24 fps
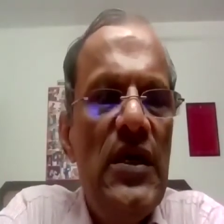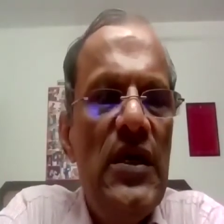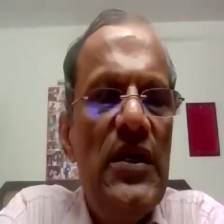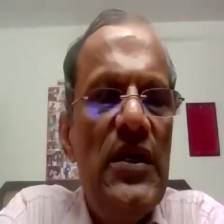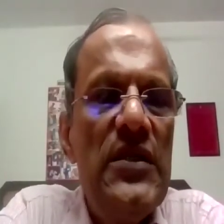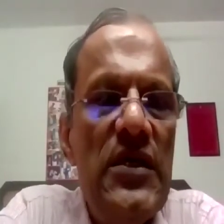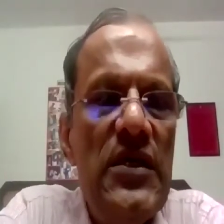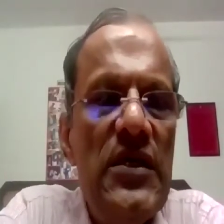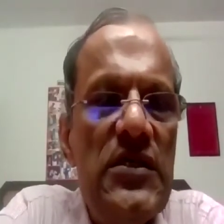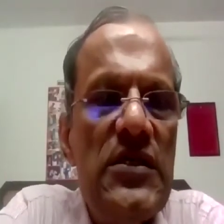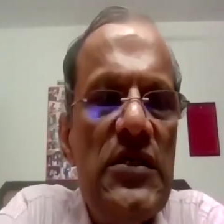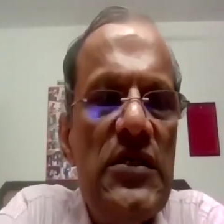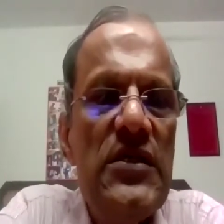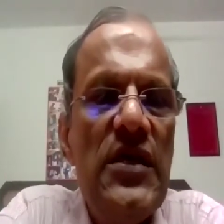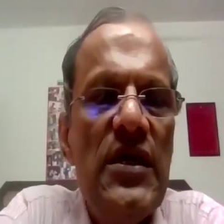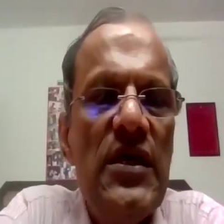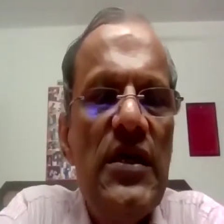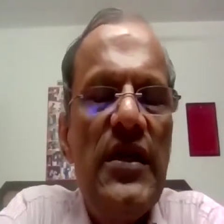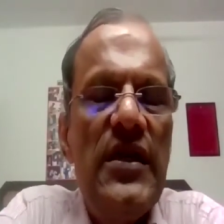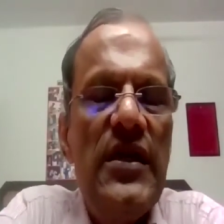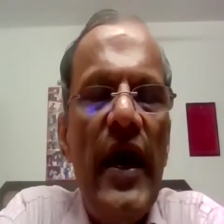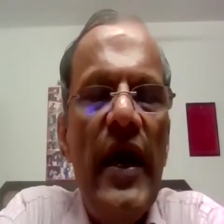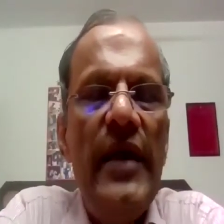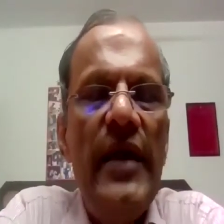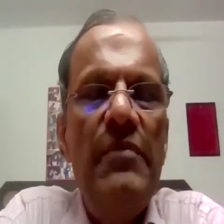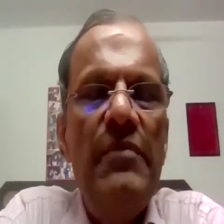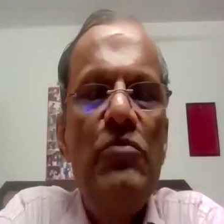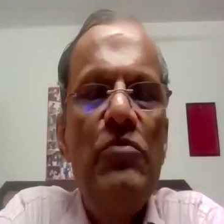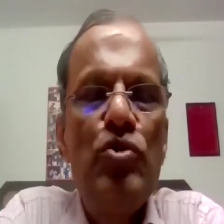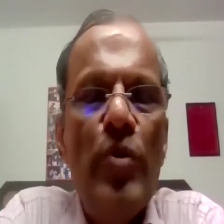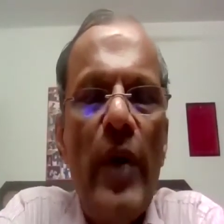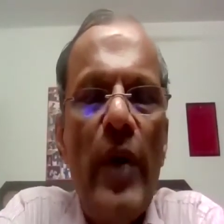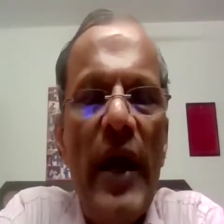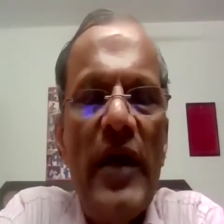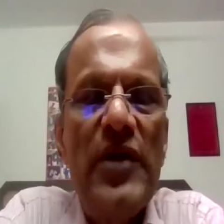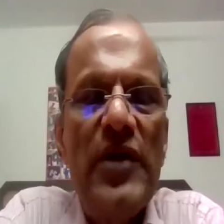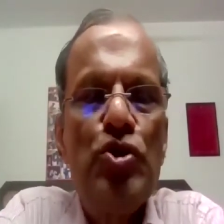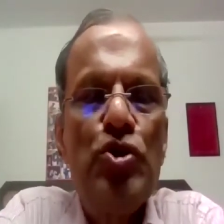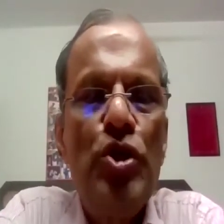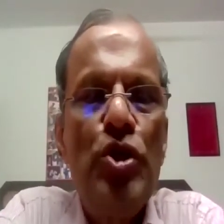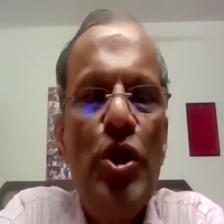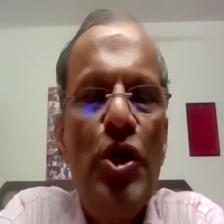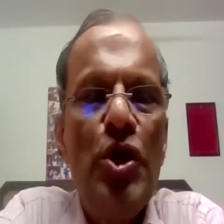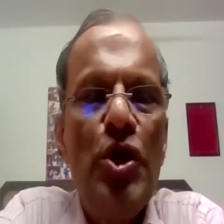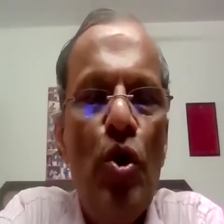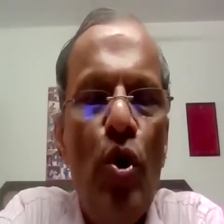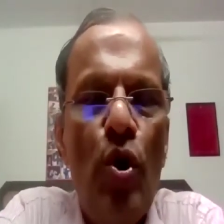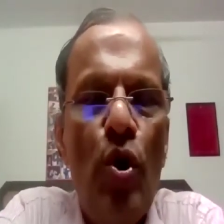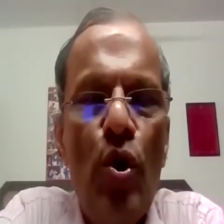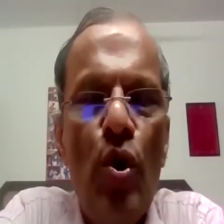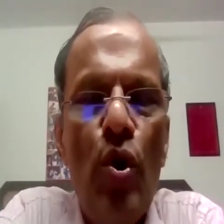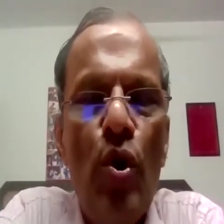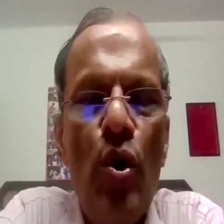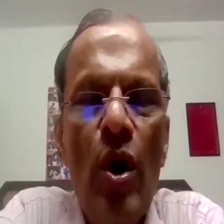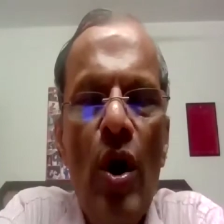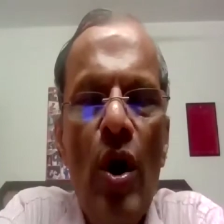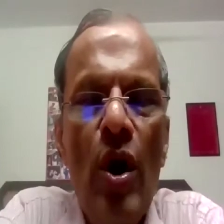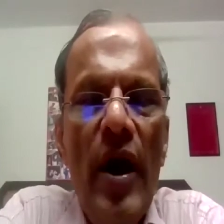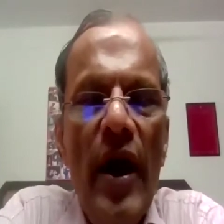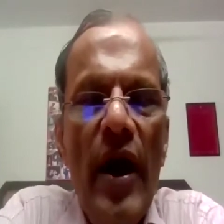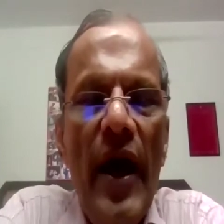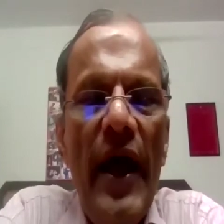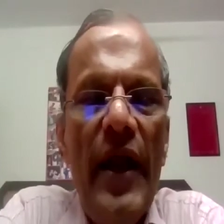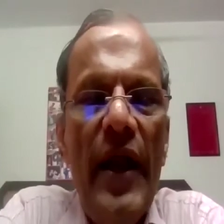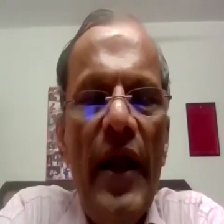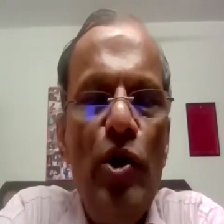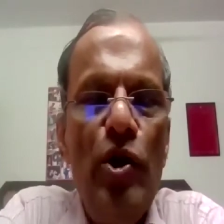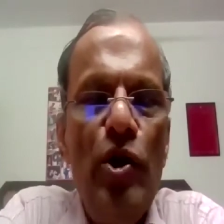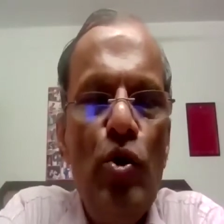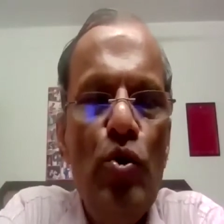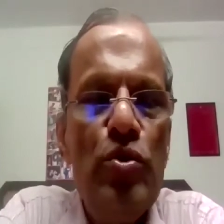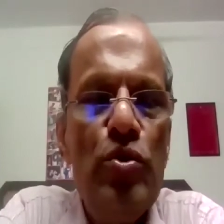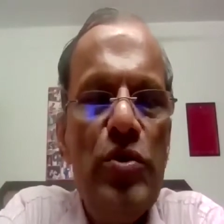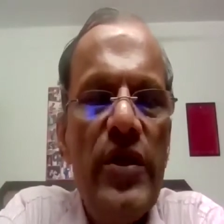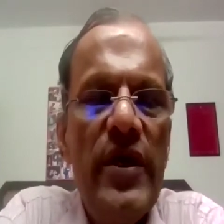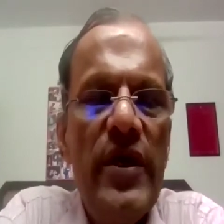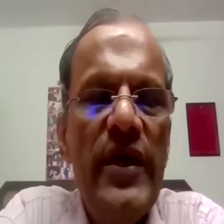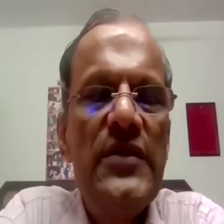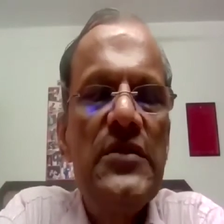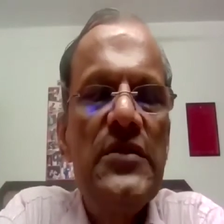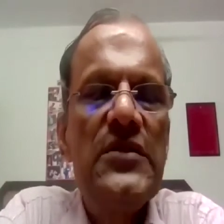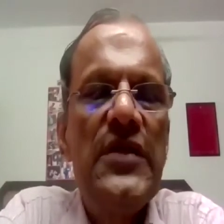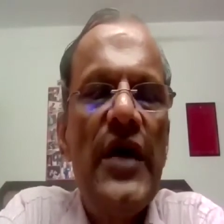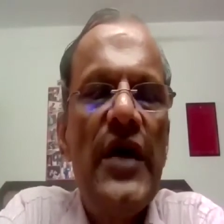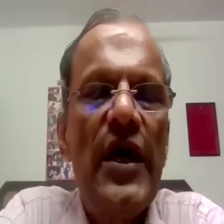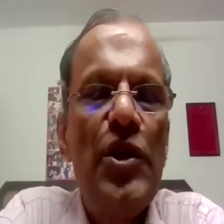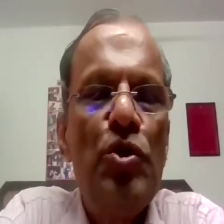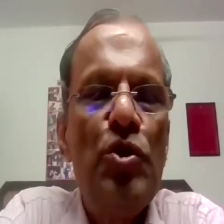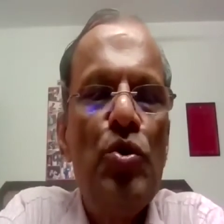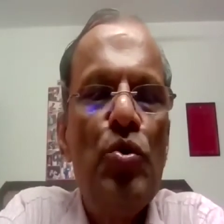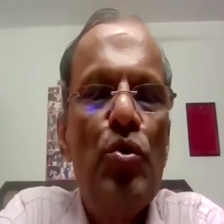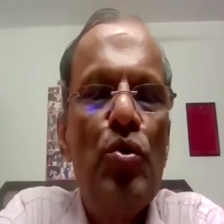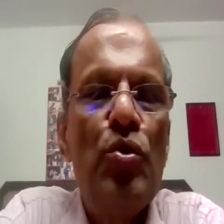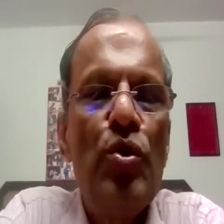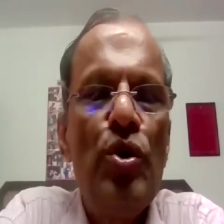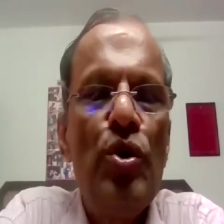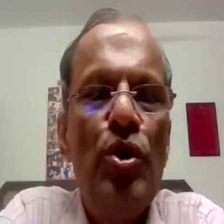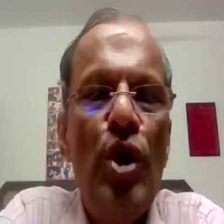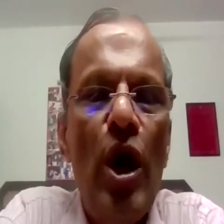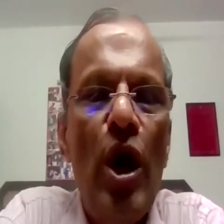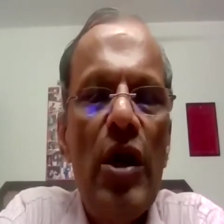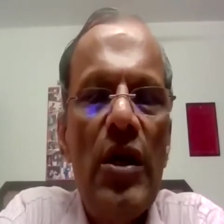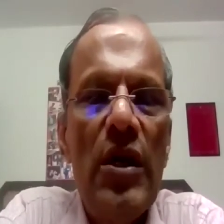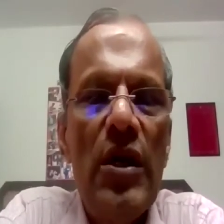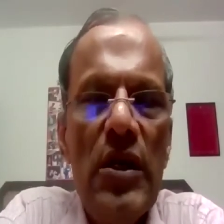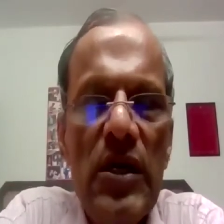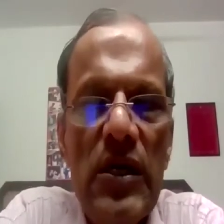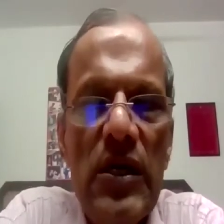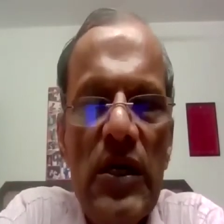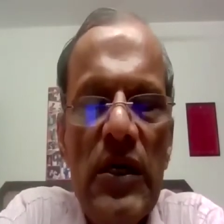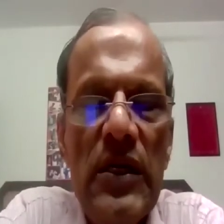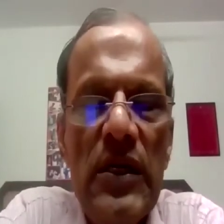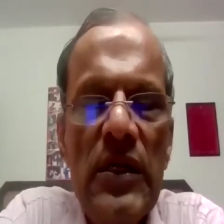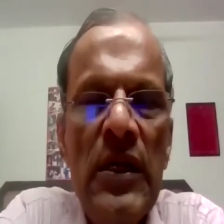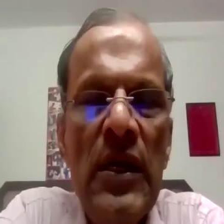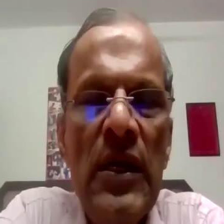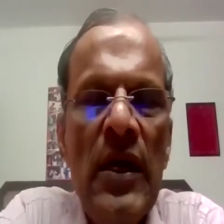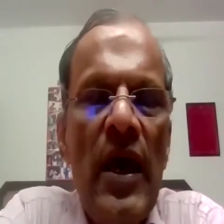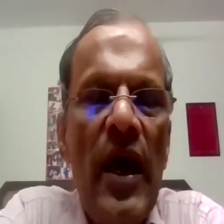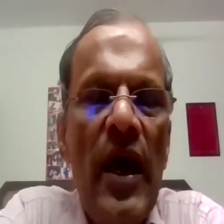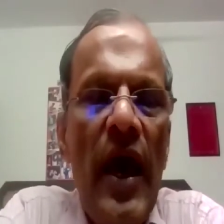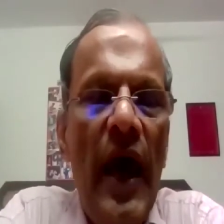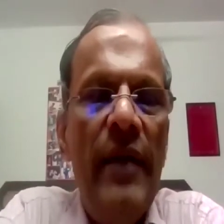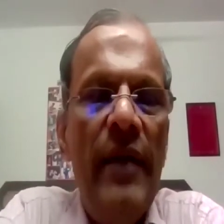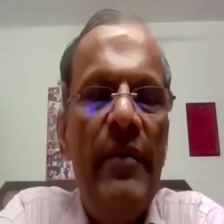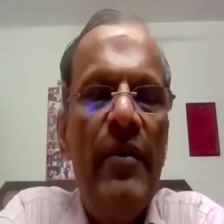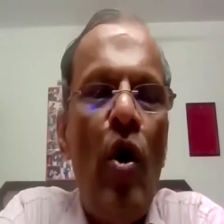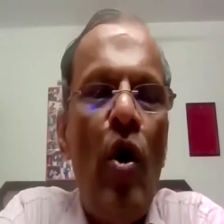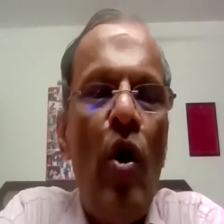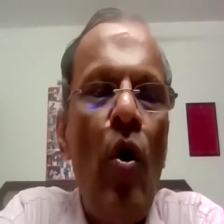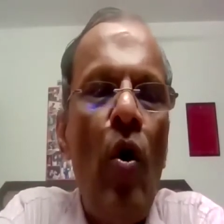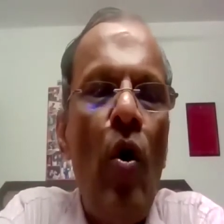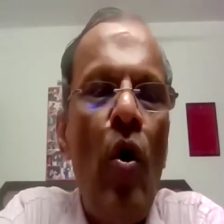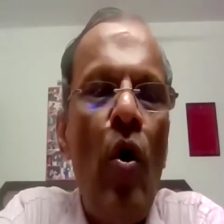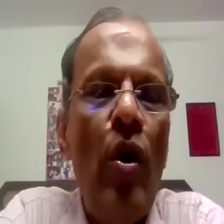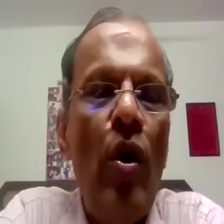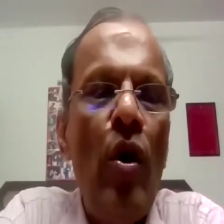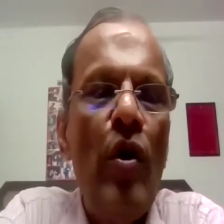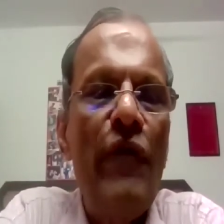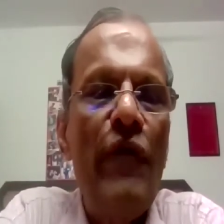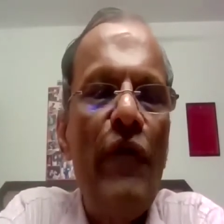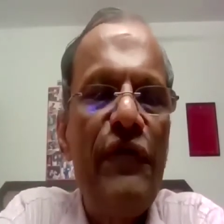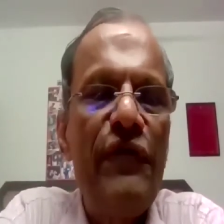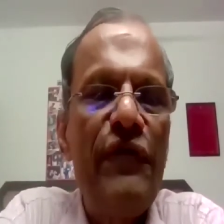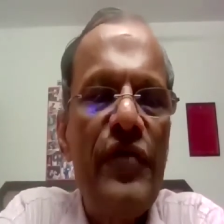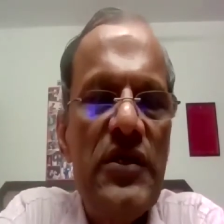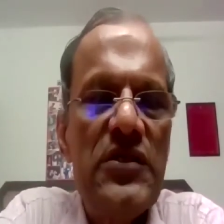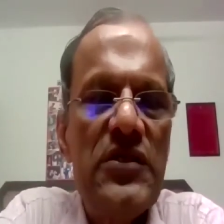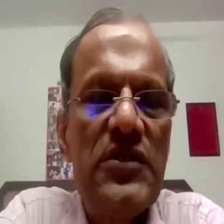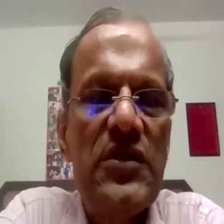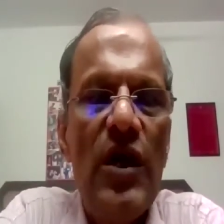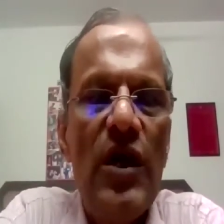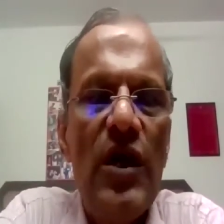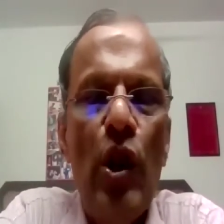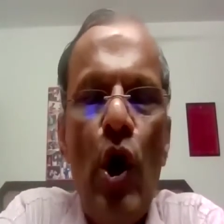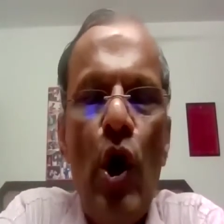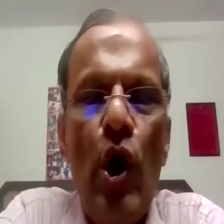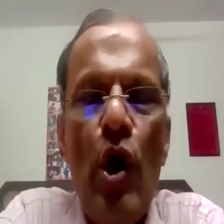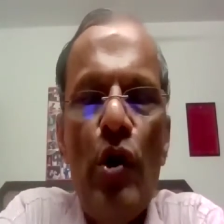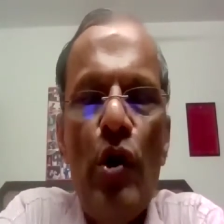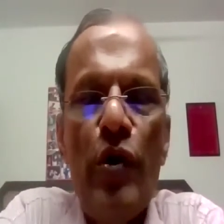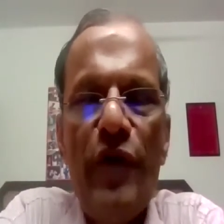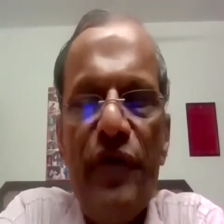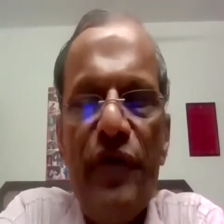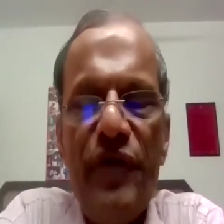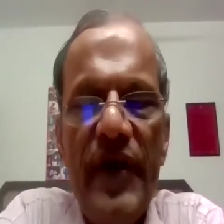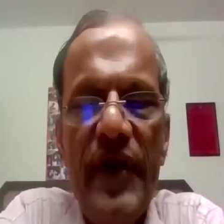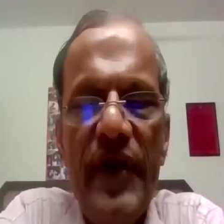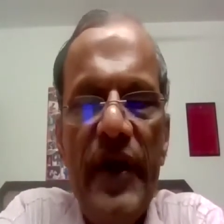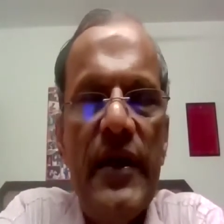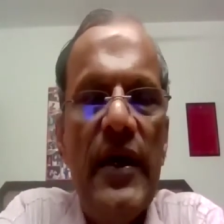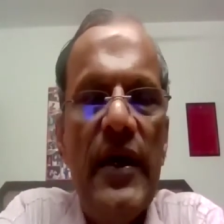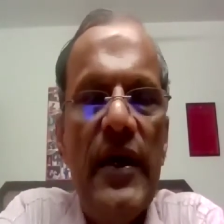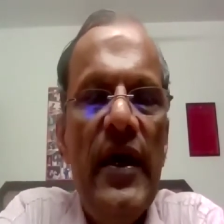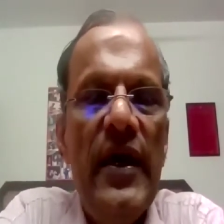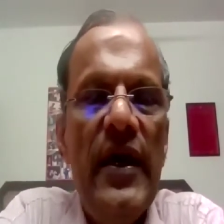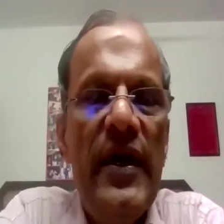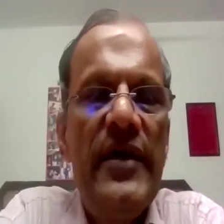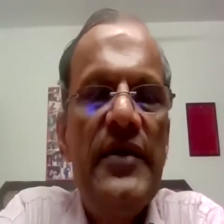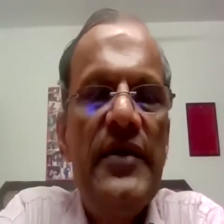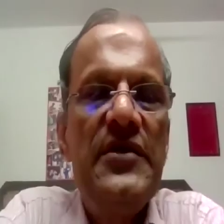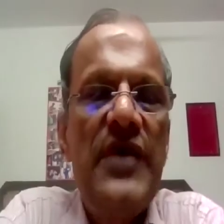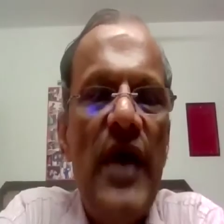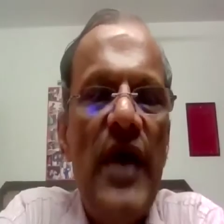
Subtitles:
This is the time to actually go and do things that you could not learn. And all of this, a lot of it is